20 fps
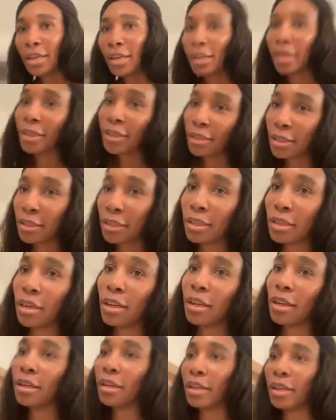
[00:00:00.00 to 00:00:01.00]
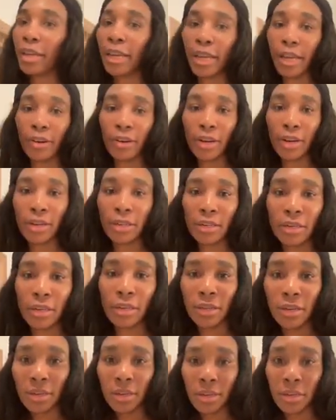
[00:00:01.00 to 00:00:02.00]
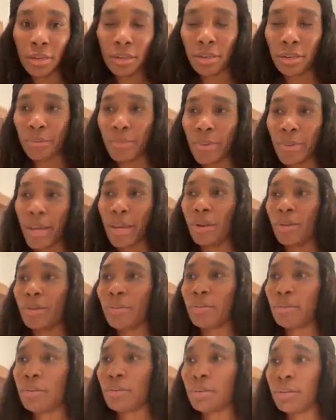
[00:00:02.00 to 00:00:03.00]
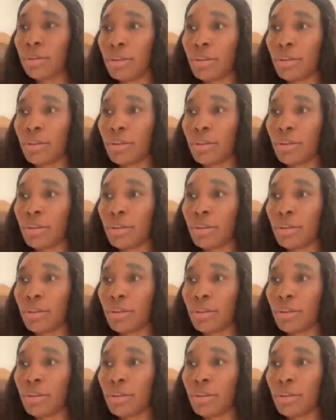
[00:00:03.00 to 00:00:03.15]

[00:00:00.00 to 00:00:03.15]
And it's a carrot, tomato.